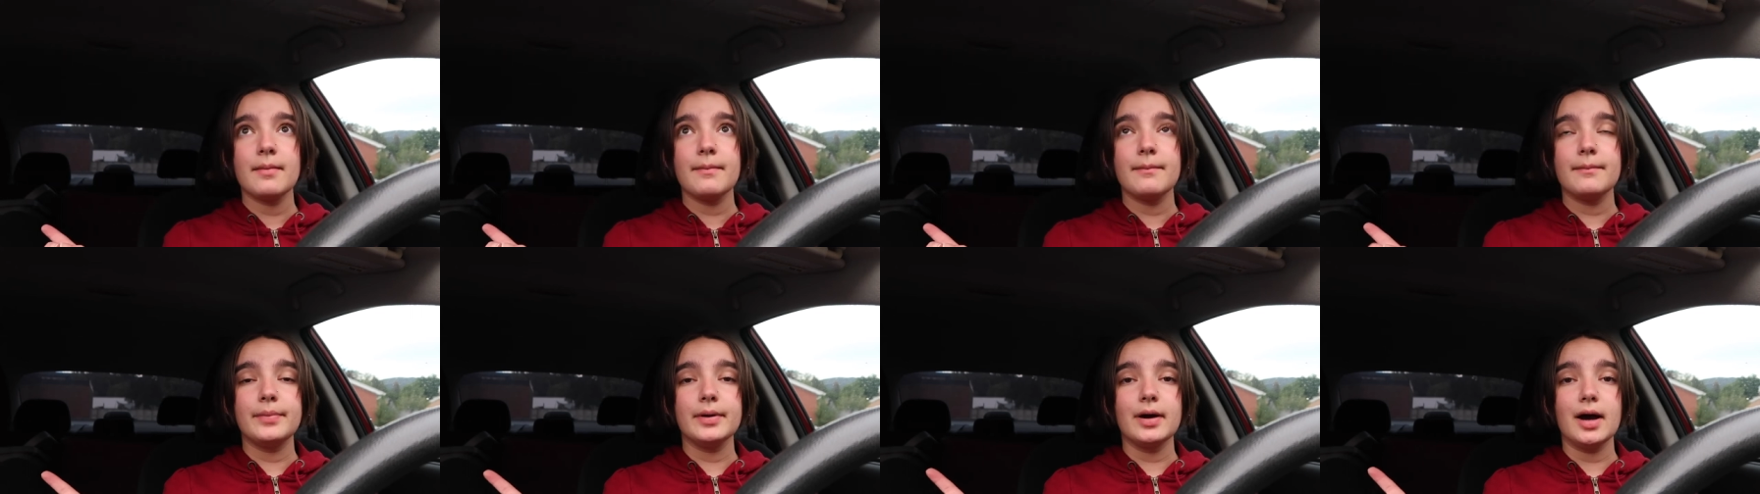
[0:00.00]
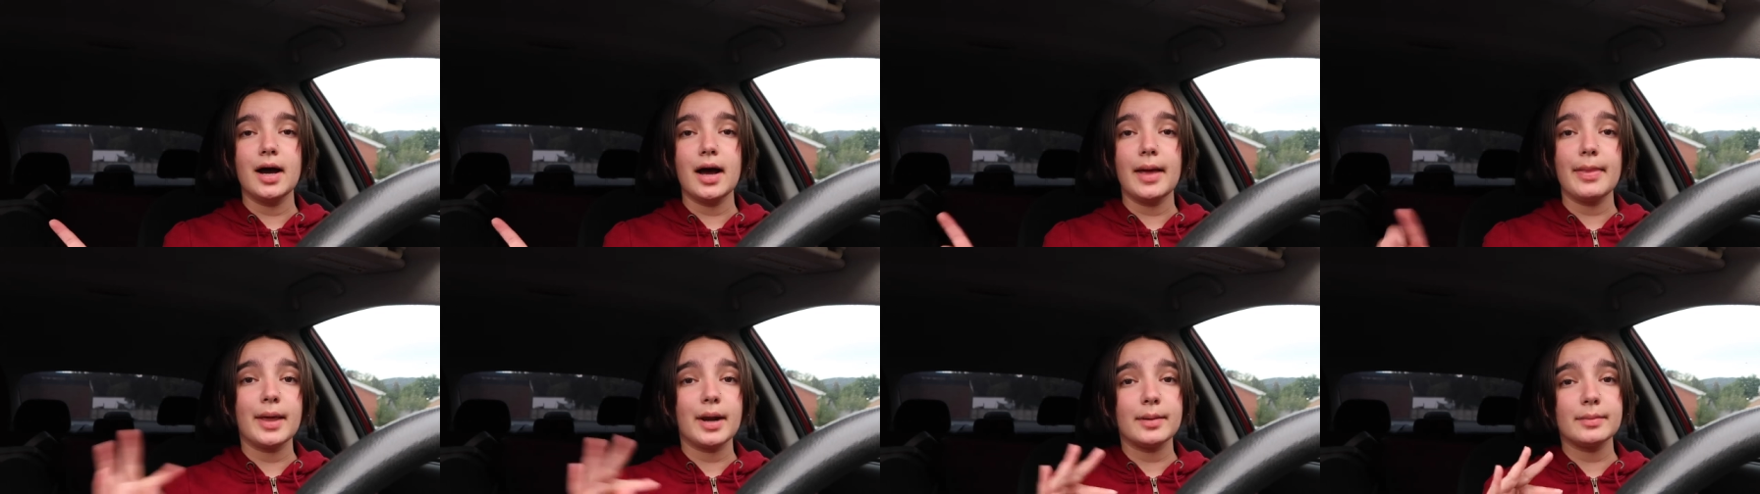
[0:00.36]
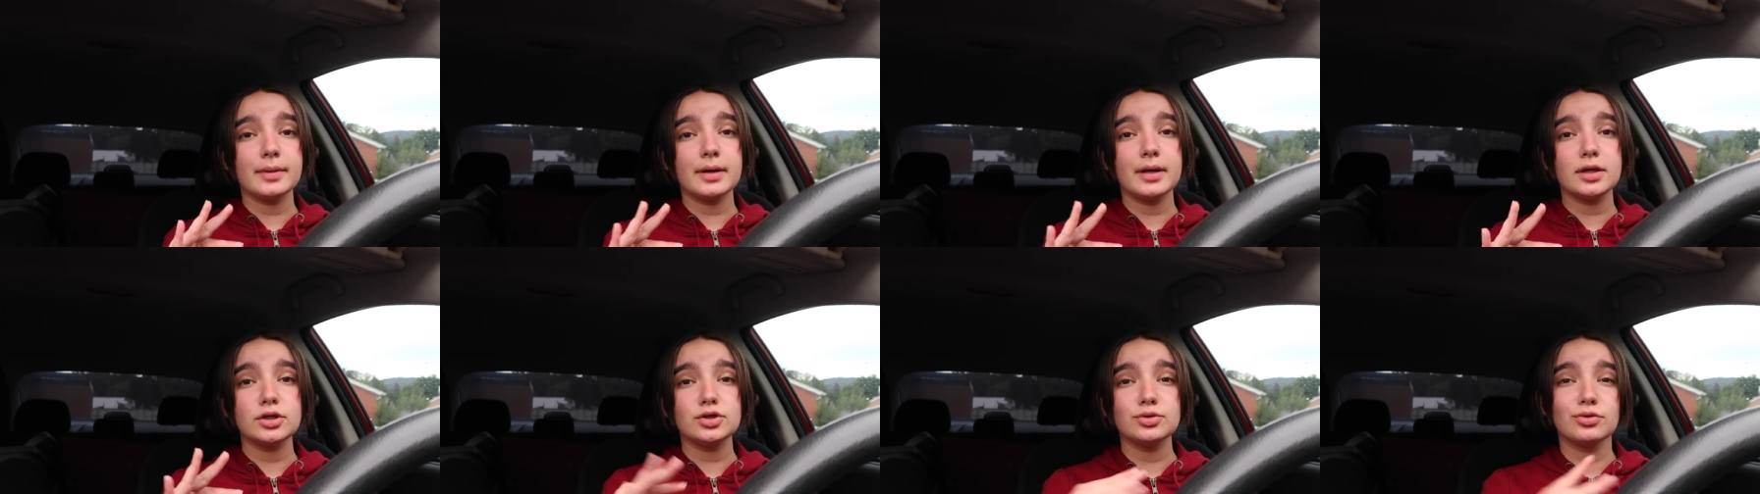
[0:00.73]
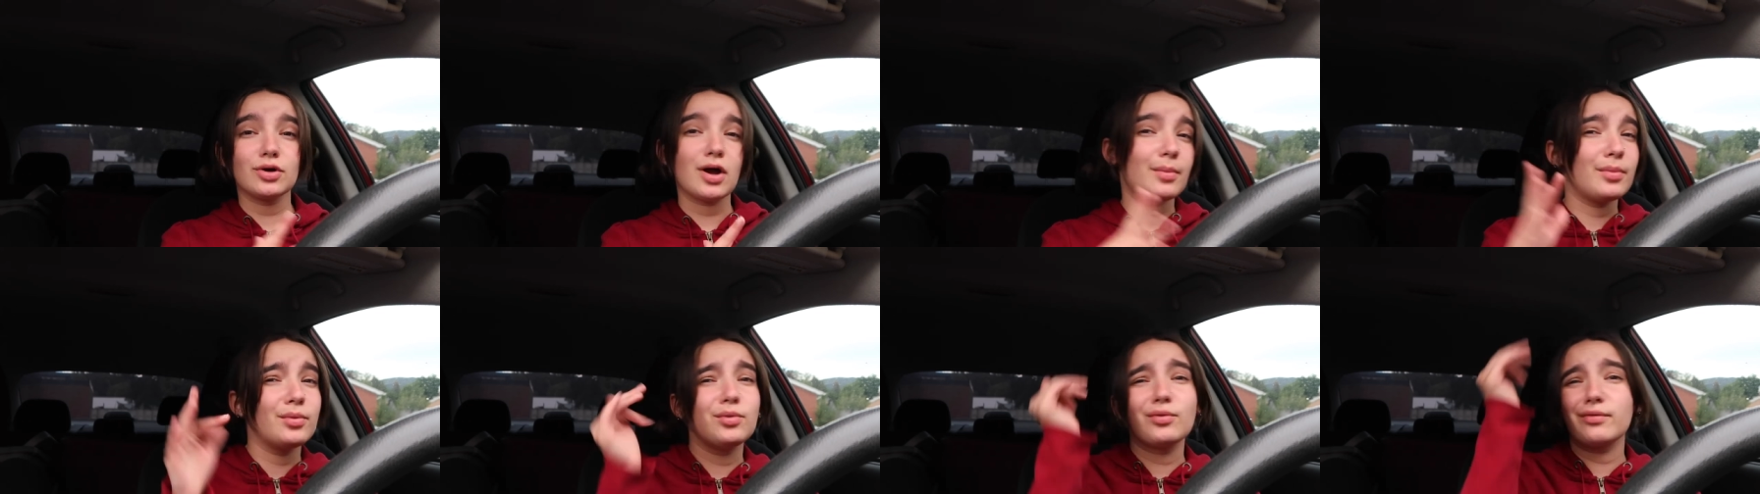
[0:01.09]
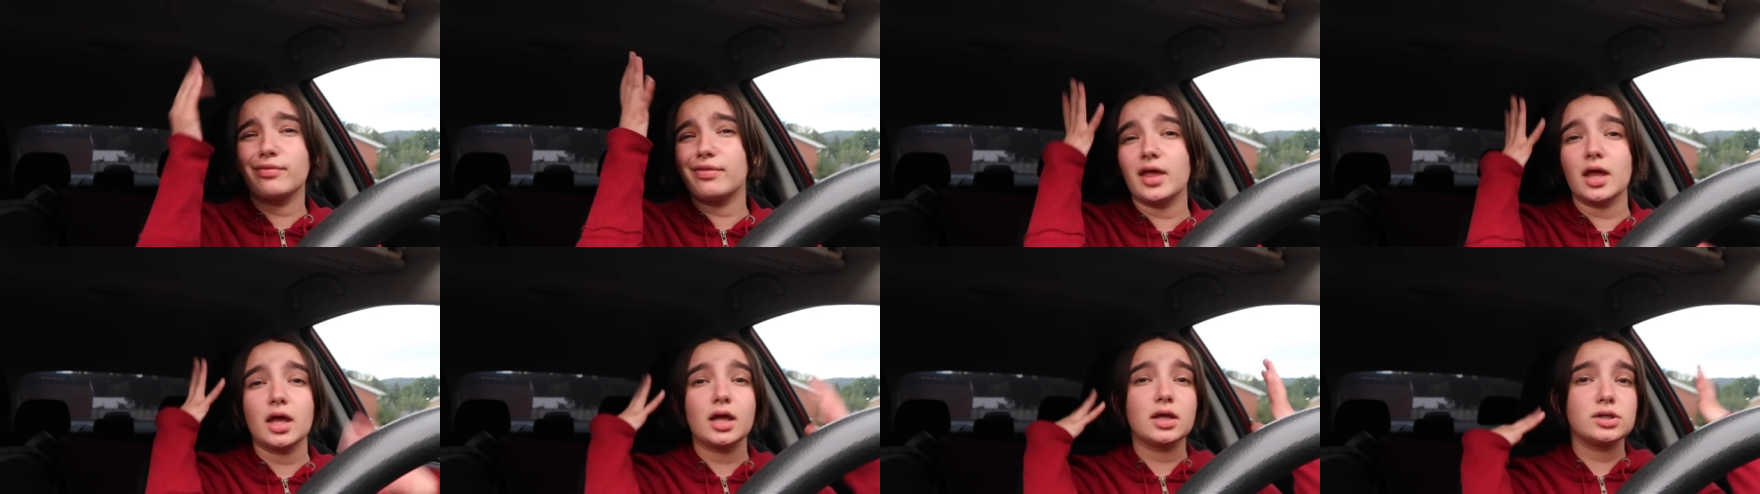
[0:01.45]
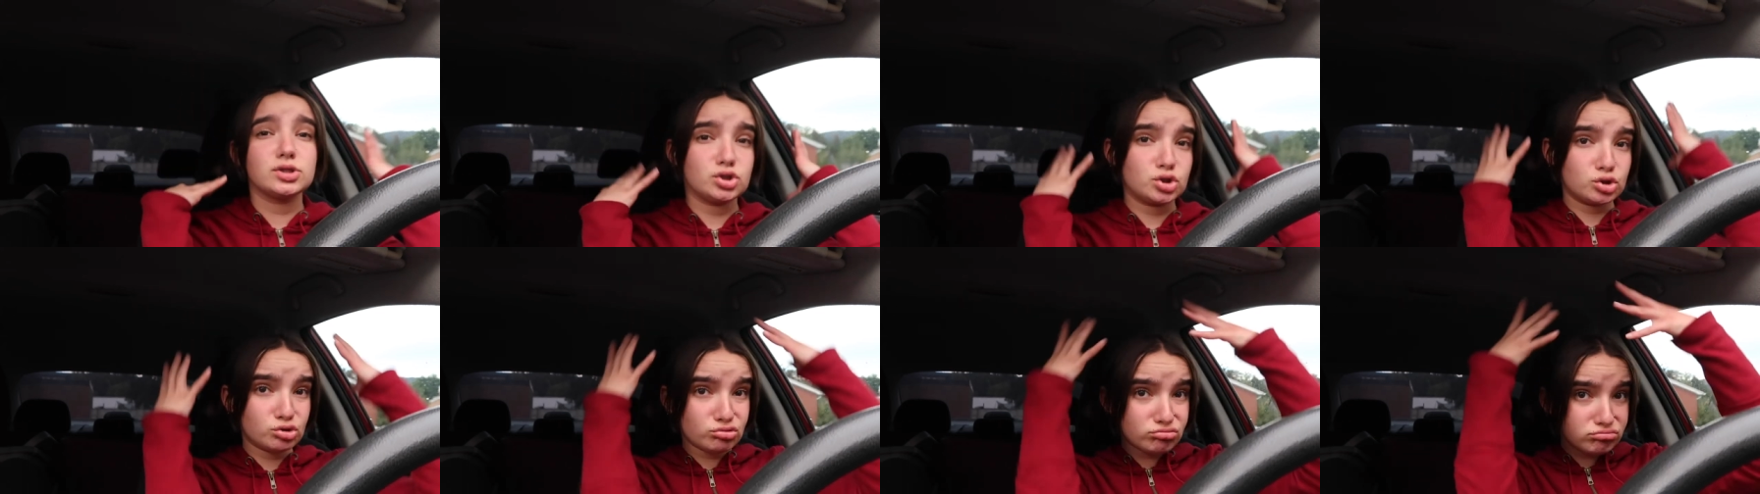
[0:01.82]
But, and then I'm gonna do a couple more
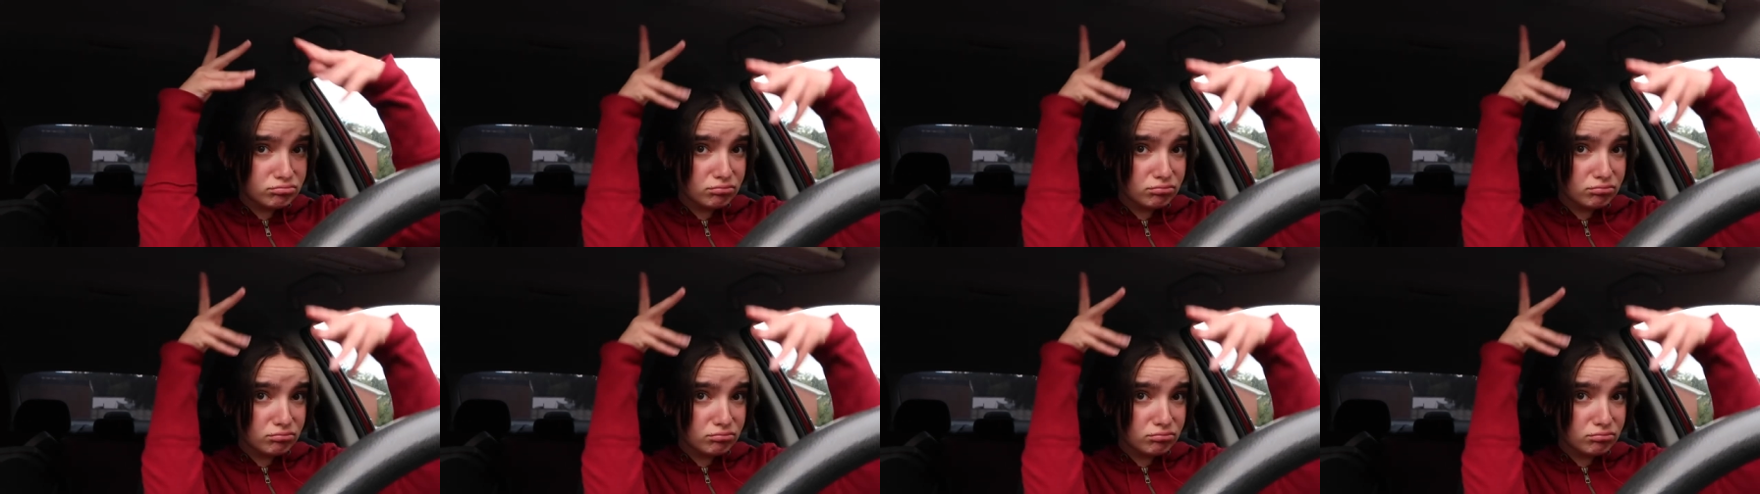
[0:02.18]
things.